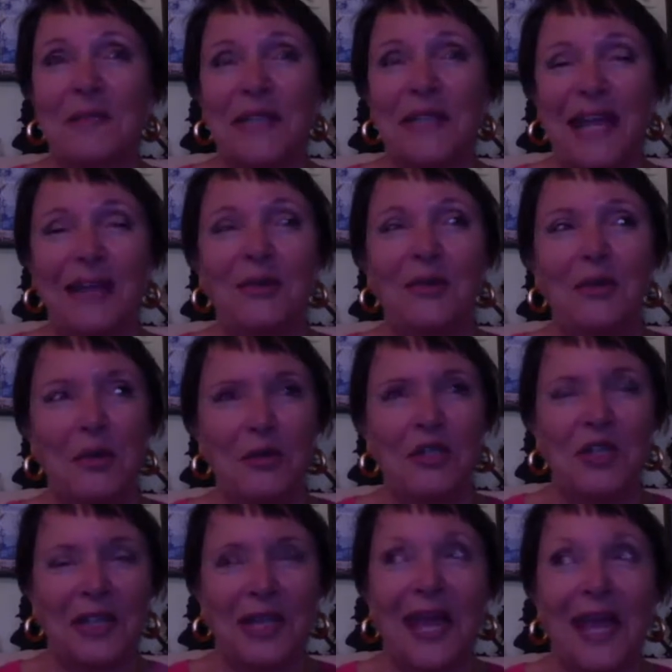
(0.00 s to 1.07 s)
cake and all those
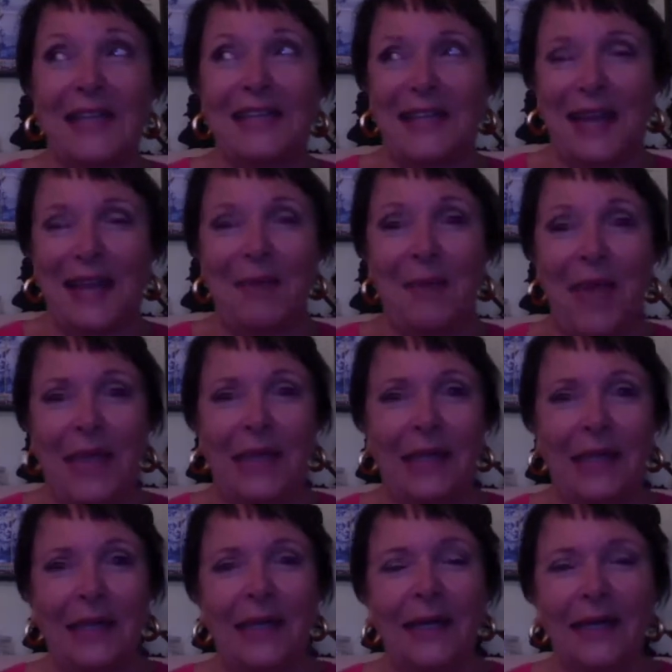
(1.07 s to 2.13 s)
other cakes that I
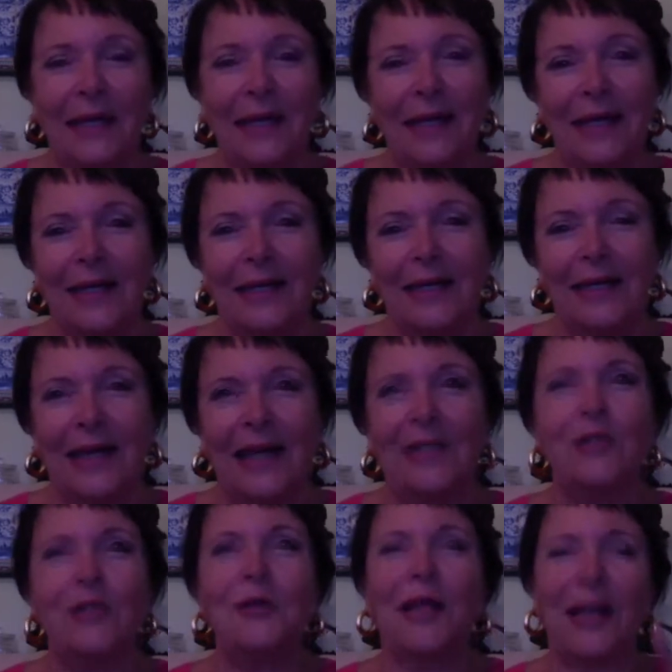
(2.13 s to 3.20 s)
make, I
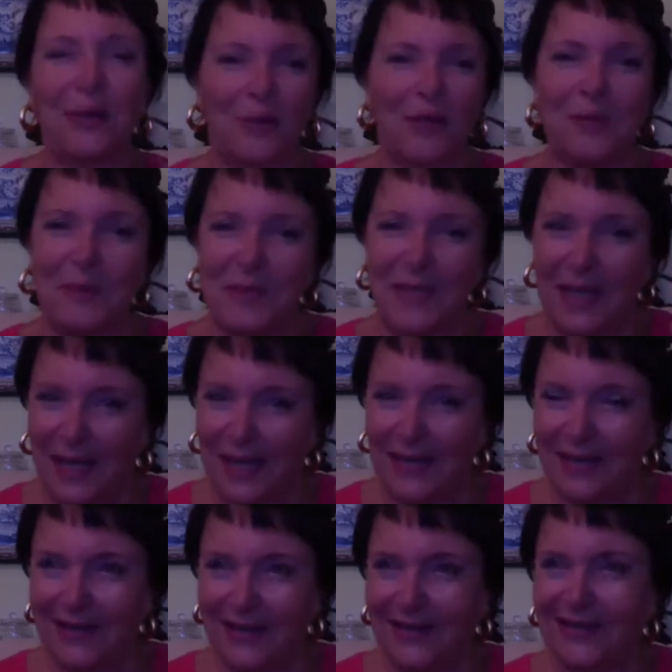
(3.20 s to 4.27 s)
do like Christmas
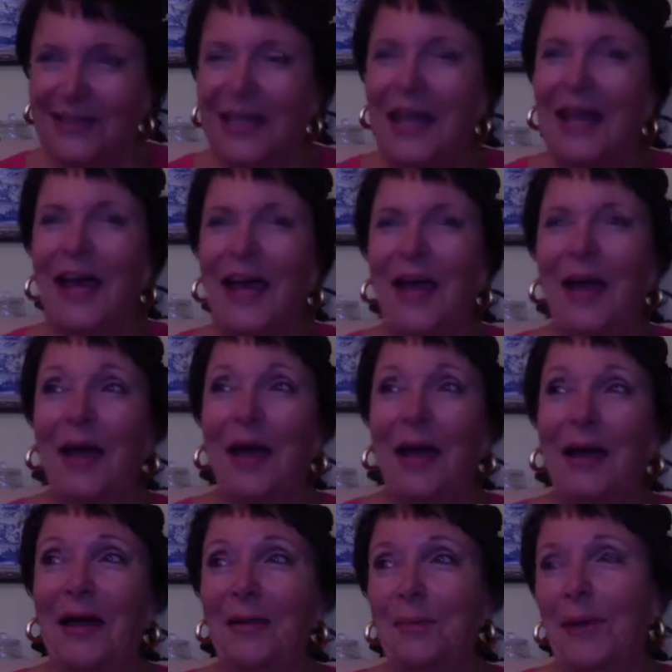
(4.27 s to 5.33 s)
cake.
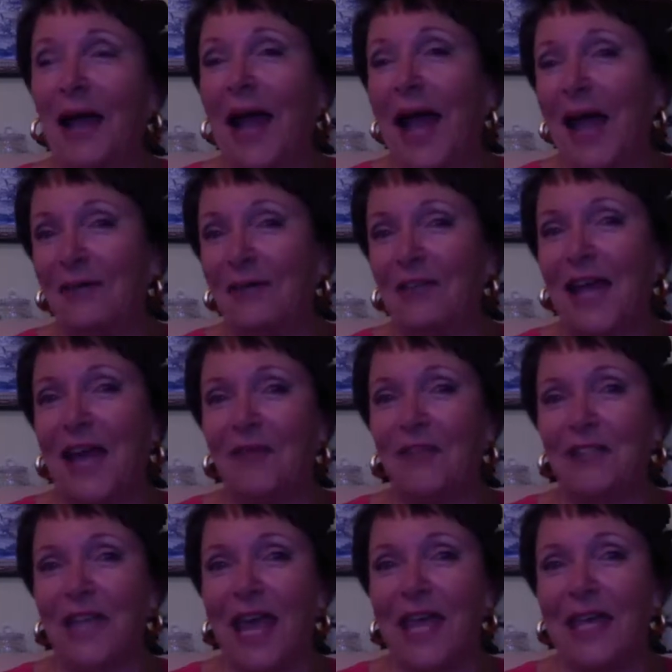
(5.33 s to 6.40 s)
But I have to have a
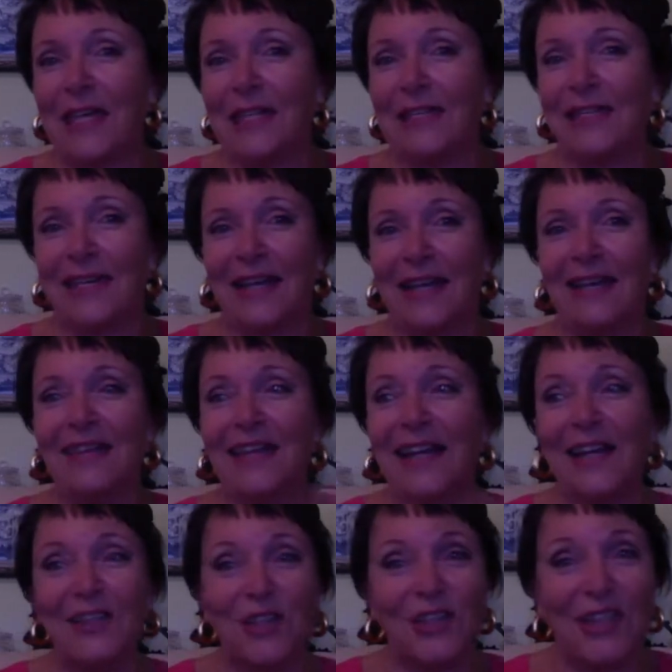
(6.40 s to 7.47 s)
taste. And then
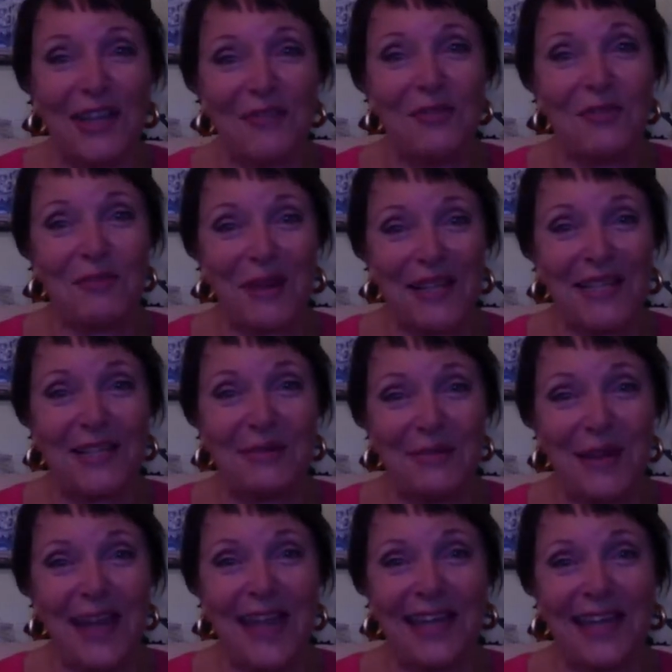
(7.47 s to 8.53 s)
I just give the rest
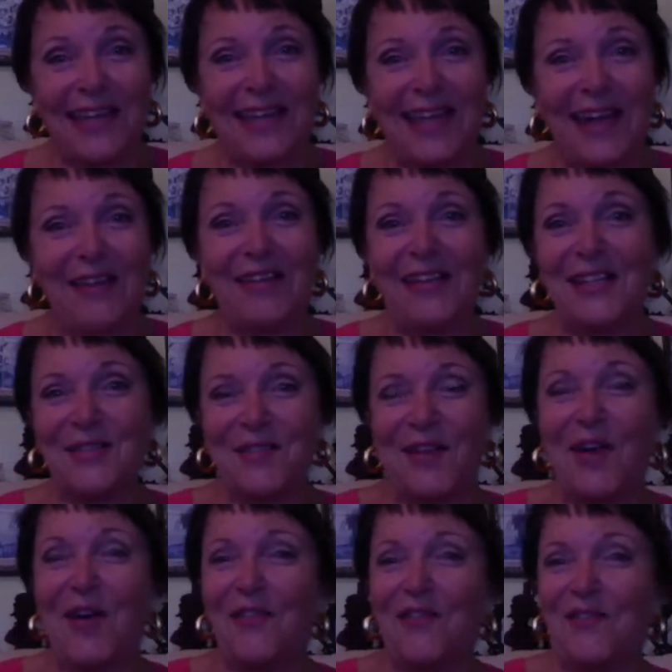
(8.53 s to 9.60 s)
away. Carolyn's
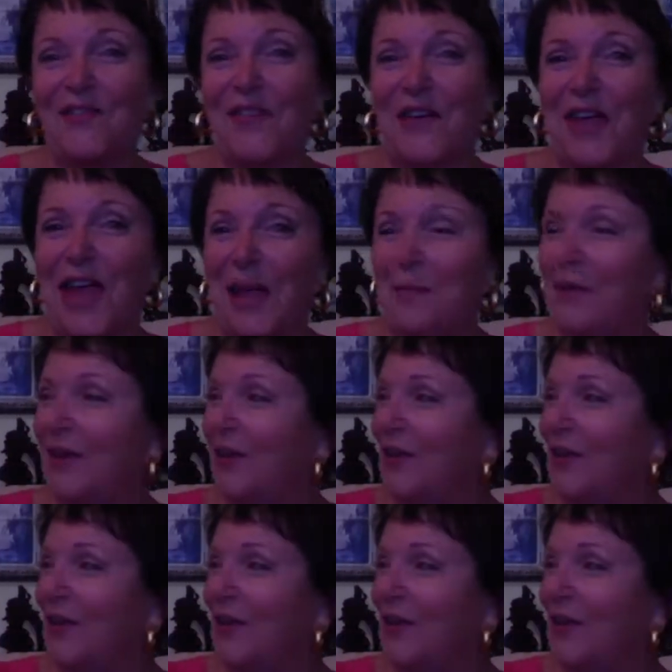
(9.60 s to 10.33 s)
often very happy, aren't